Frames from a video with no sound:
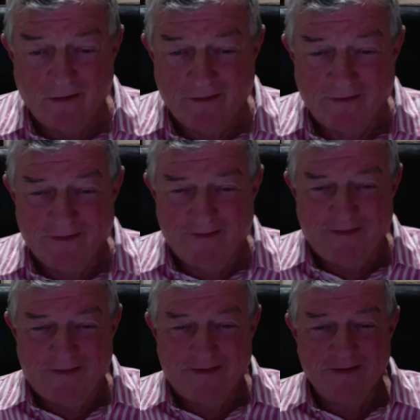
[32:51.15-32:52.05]

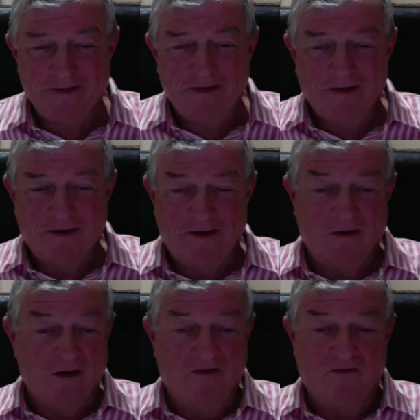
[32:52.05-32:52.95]
And
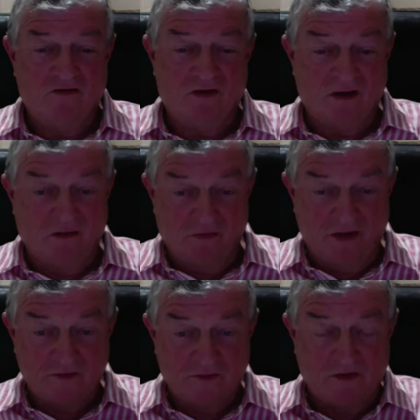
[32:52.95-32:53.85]
I'd have to say that
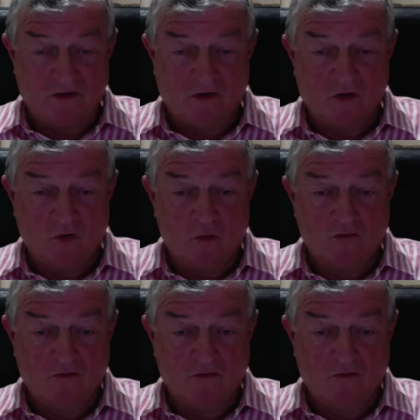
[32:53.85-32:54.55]
that's been the core